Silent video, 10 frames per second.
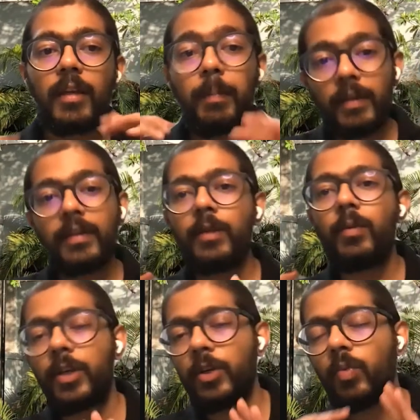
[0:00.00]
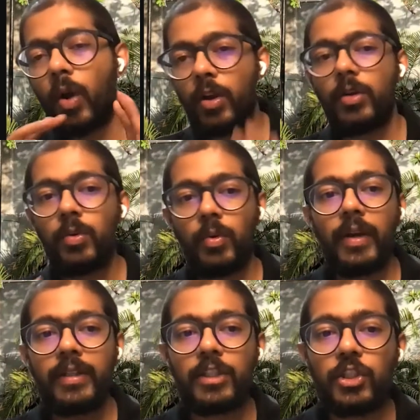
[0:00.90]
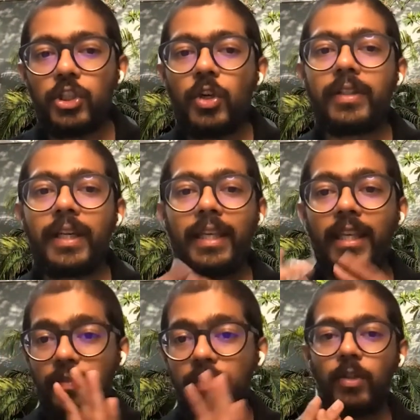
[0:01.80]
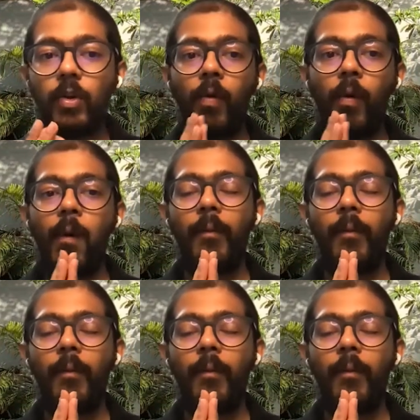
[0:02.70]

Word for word: Typically, what you'd want to do is ensure that even though